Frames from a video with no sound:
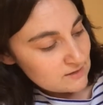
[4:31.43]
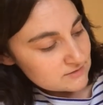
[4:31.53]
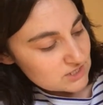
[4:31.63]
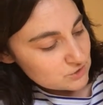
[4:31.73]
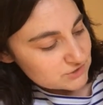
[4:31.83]

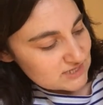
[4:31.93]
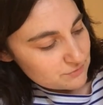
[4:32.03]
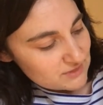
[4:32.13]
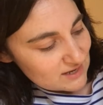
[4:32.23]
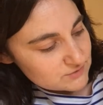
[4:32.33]
So God
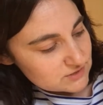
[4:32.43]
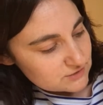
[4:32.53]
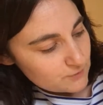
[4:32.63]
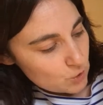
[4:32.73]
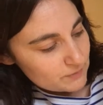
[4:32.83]
sent thousands
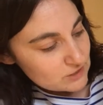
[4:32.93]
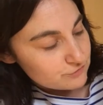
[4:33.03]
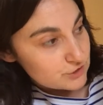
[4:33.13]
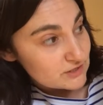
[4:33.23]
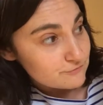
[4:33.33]
of hopping,
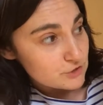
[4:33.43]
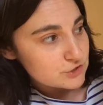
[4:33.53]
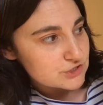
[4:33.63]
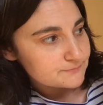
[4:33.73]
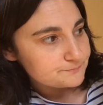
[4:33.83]
croaking
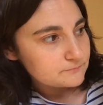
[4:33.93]
frogs.